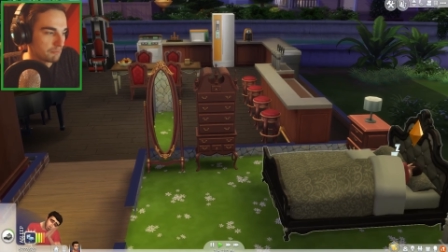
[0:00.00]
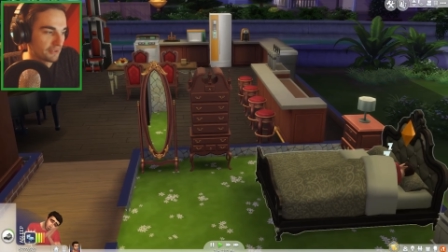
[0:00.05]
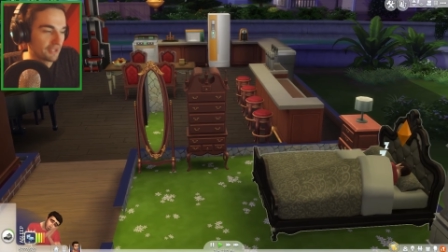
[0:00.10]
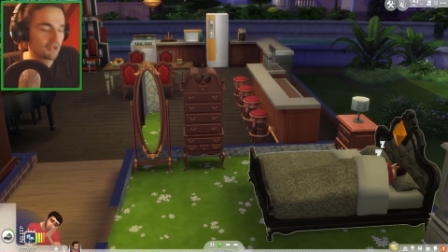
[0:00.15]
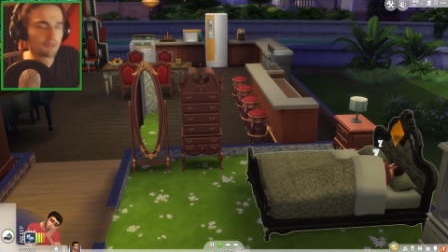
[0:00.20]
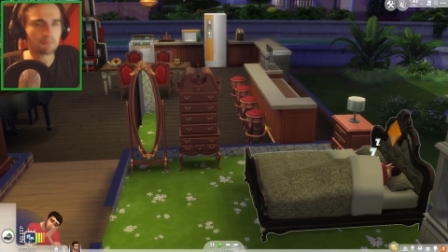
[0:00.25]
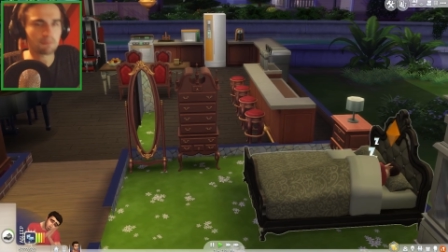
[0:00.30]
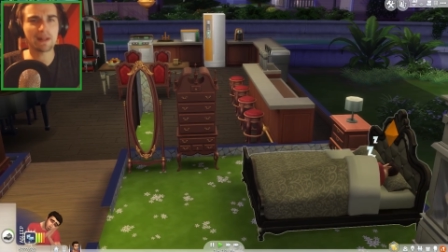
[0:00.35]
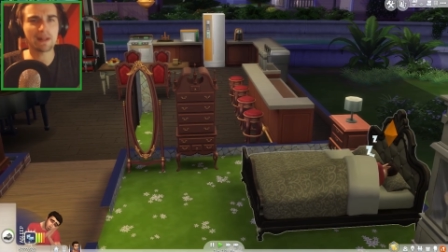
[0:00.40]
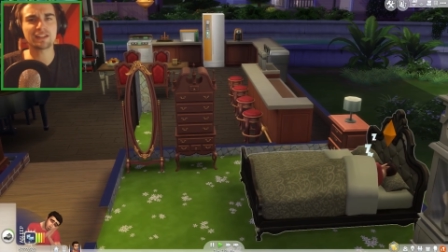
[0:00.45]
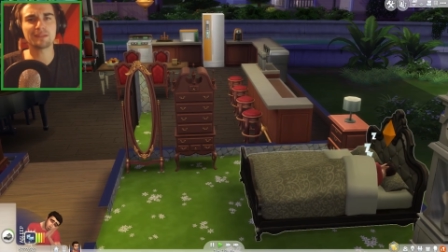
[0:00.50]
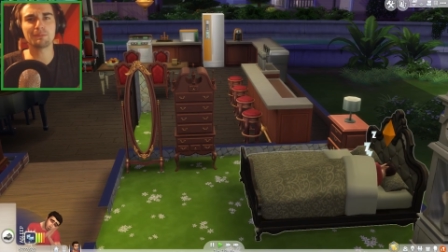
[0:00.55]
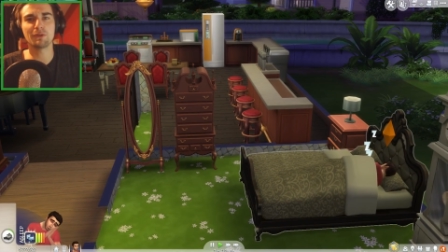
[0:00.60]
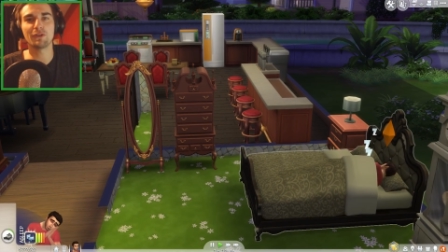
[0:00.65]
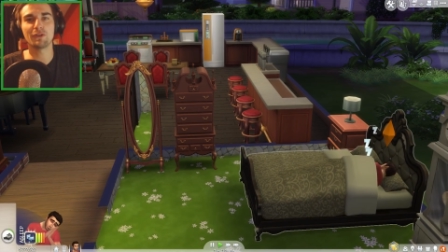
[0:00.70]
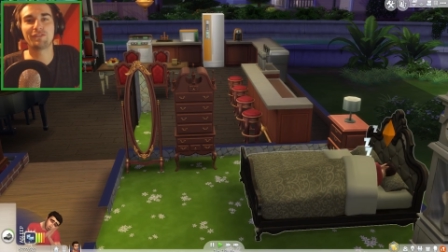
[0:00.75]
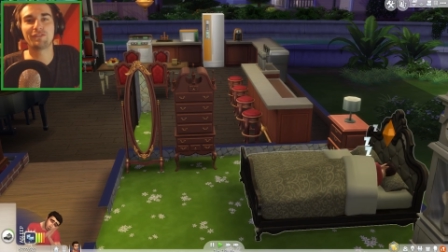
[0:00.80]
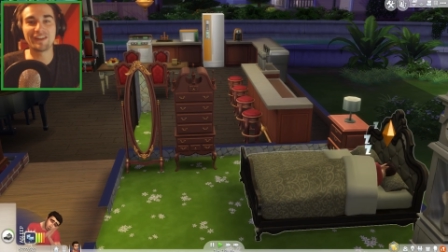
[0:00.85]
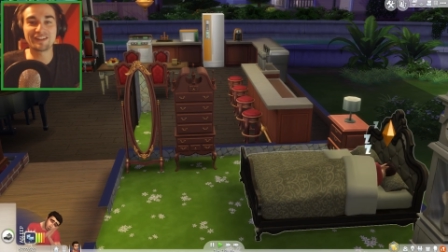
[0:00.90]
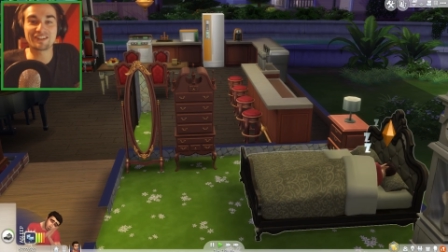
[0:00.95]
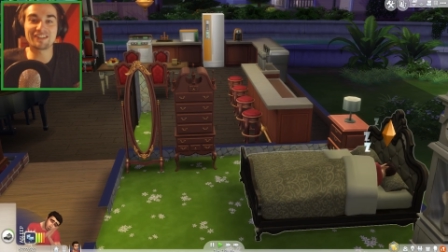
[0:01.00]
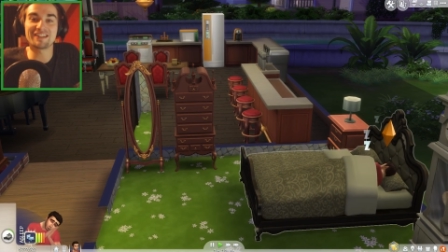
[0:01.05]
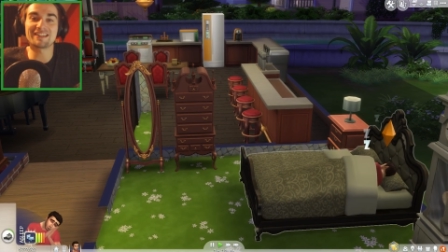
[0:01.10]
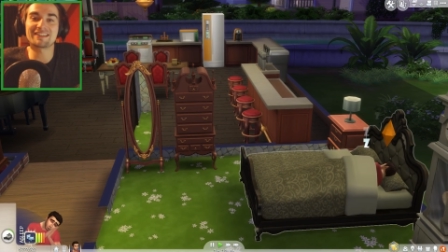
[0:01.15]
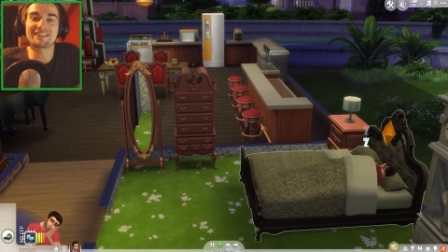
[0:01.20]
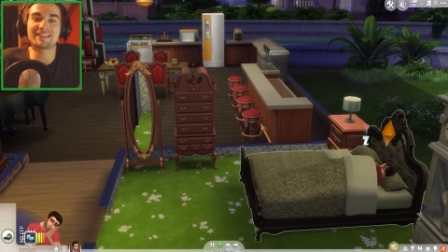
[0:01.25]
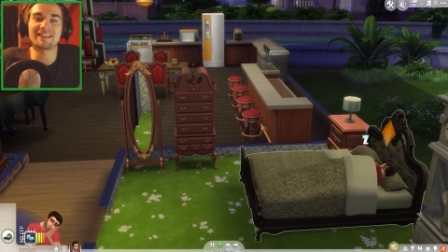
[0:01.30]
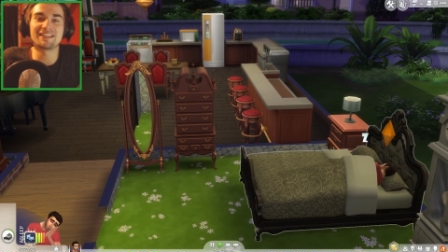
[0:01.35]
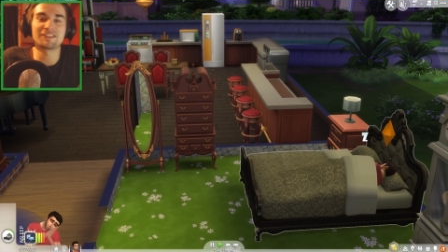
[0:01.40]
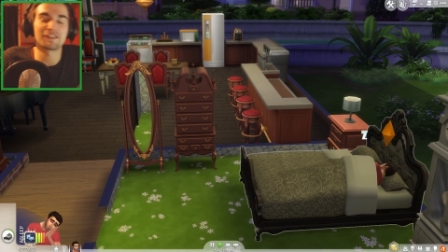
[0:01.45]
But there are plenty more fish in
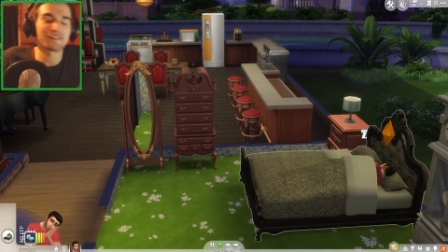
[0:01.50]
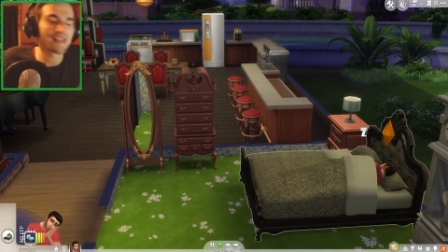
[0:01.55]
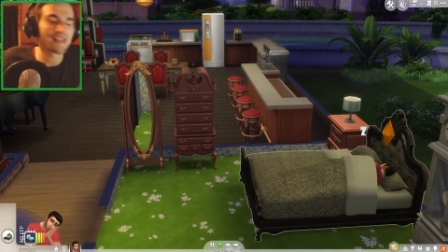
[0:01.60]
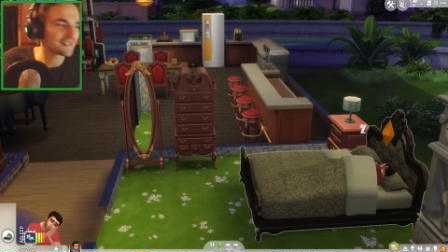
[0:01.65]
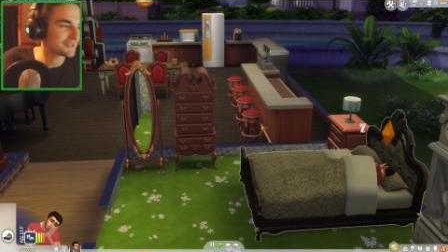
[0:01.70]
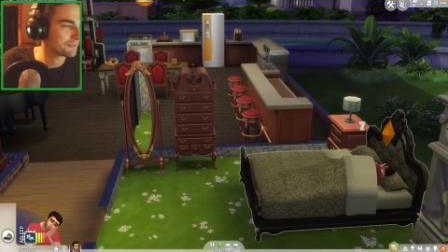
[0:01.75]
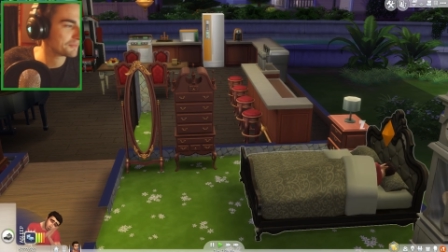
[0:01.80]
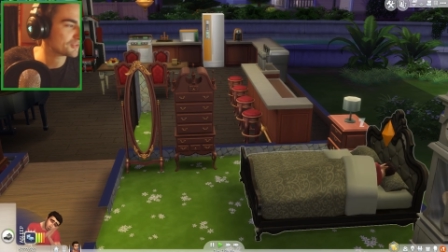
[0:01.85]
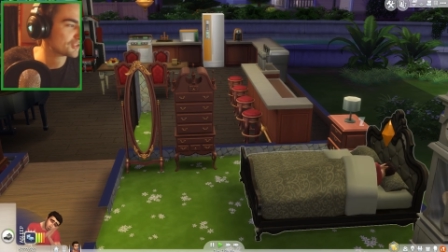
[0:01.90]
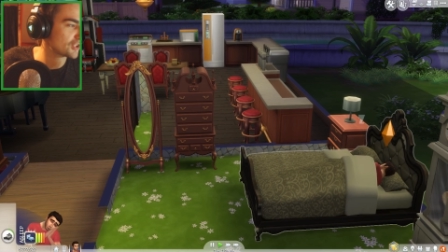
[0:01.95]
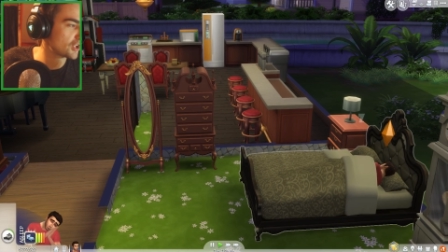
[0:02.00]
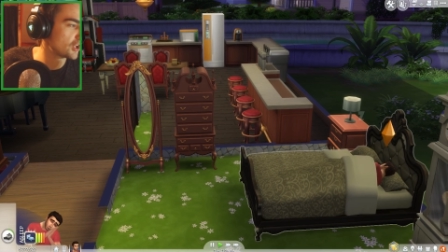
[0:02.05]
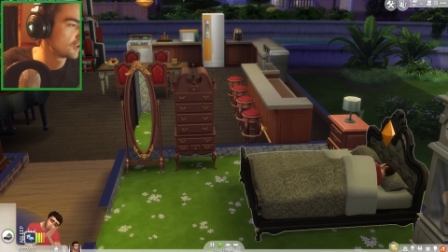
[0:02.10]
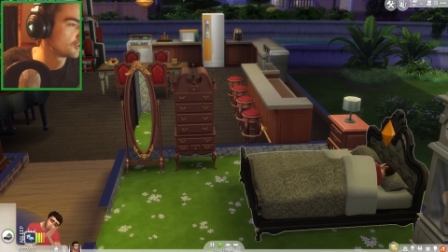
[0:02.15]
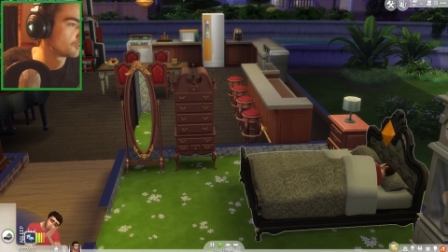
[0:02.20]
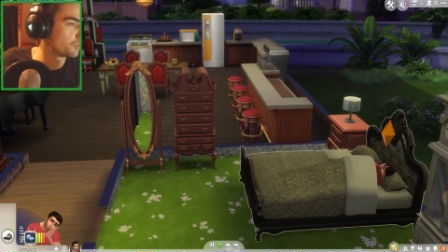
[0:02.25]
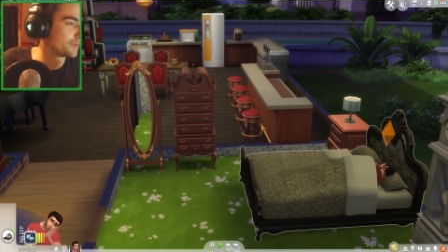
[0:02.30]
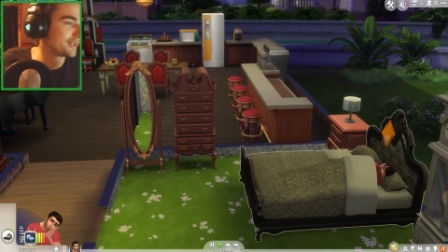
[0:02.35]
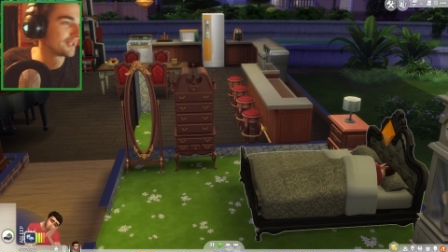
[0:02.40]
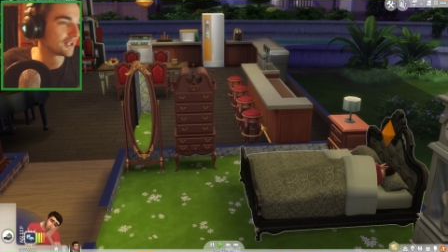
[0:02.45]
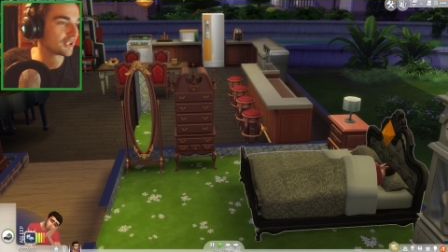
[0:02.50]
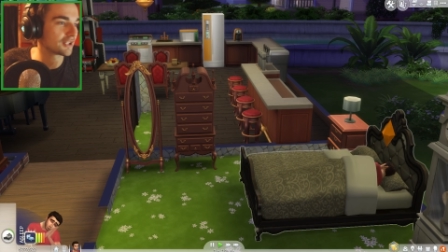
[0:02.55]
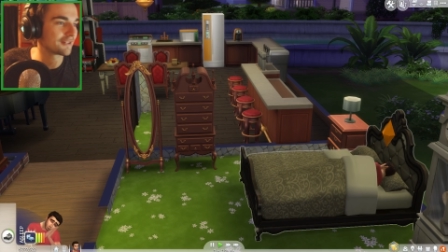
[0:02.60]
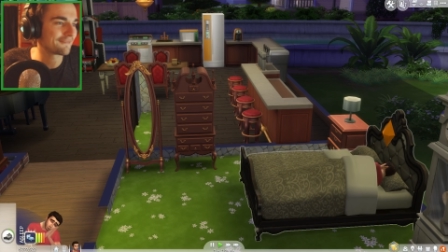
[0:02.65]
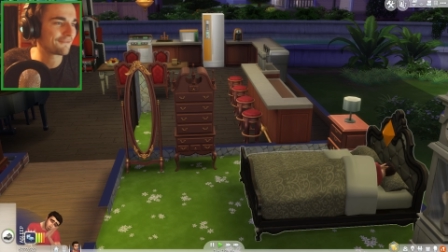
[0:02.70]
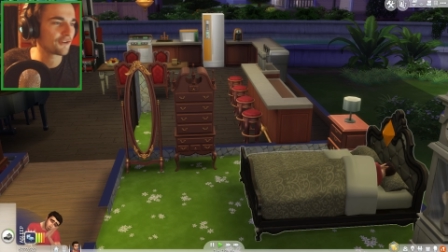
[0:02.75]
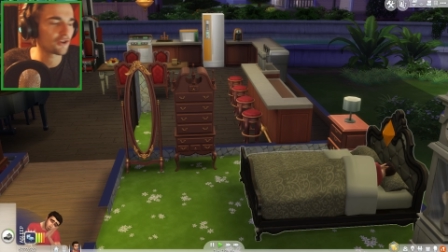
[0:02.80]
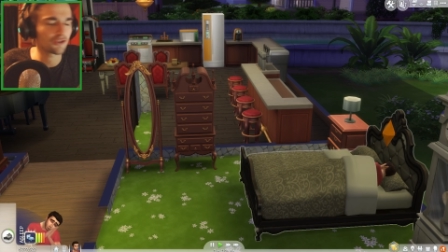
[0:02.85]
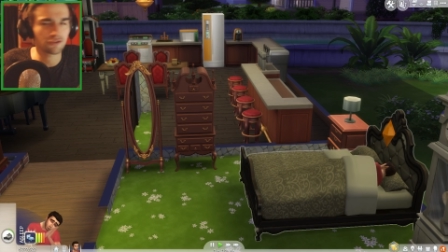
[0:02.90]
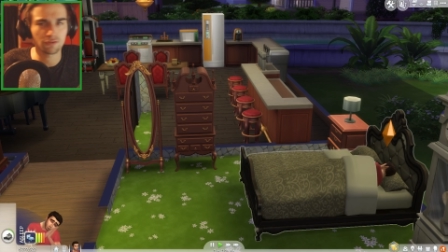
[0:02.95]
the sea, so next episode we are
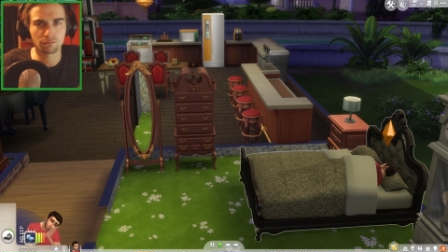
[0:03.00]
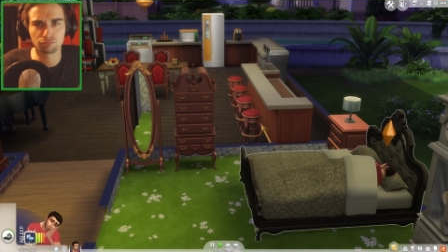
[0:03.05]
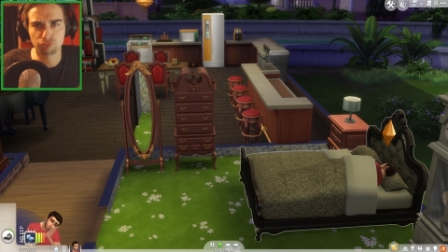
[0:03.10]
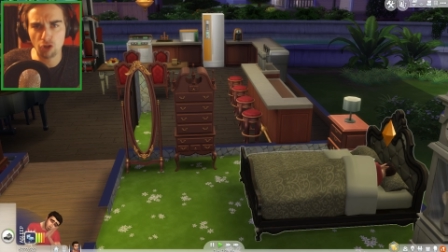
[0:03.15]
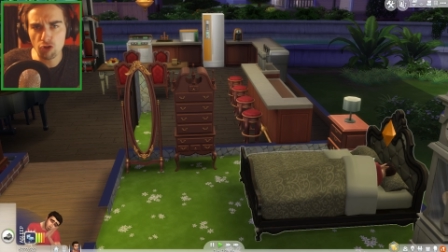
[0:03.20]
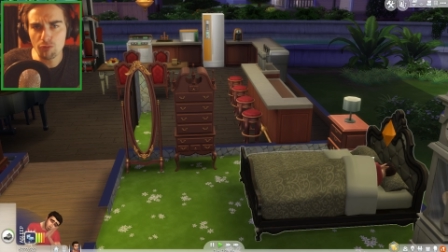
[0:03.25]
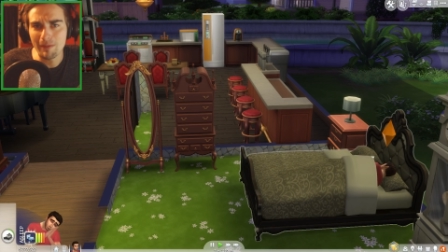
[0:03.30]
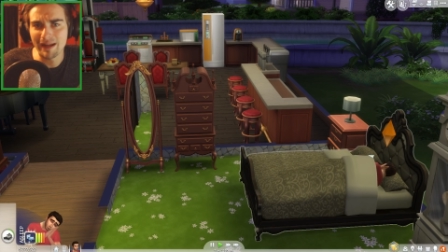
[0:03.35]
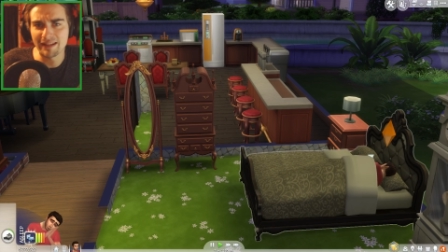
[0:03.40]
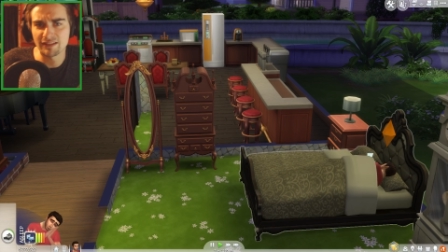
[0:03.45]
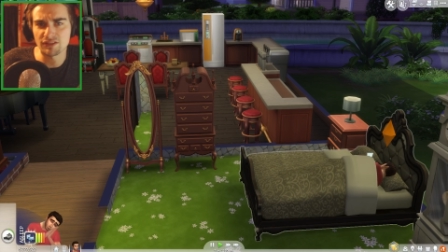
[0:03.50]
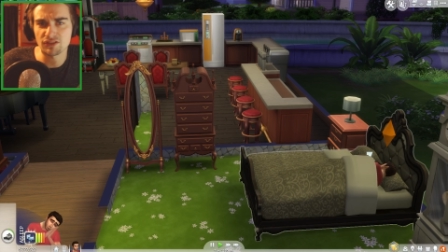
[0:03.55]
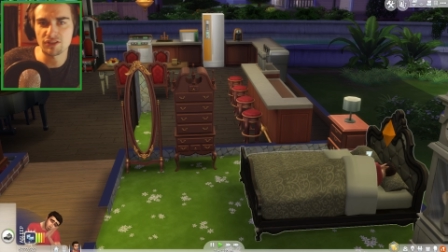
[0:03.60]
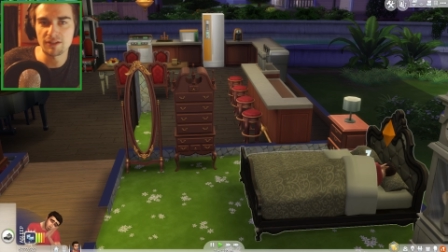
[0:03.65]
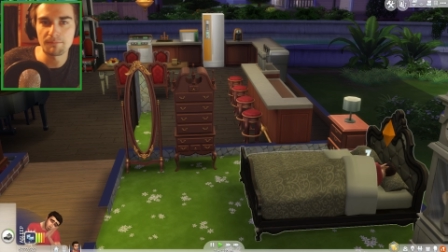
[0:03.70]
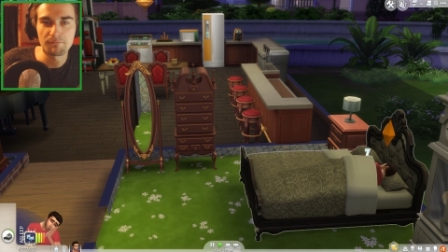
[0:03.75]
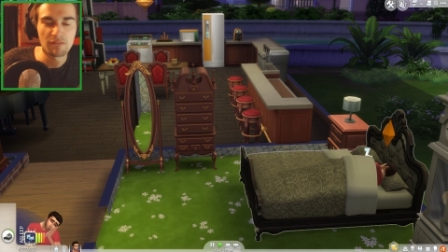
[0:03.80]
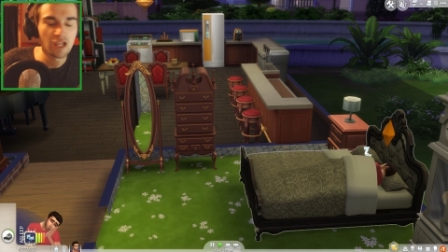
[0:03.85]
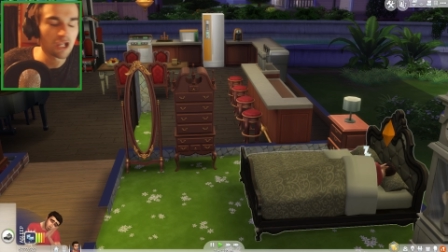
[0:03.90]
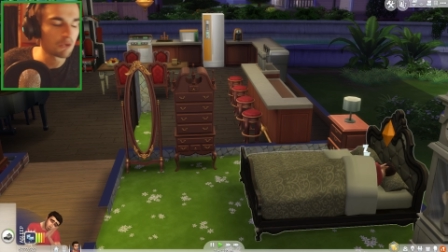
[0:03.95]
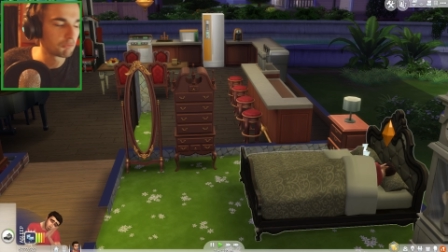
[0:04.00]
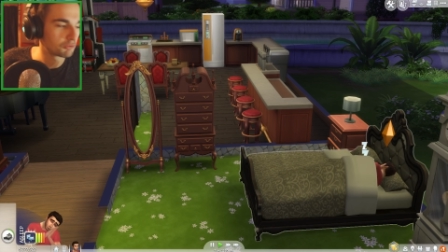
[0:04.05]
going to focus on romance.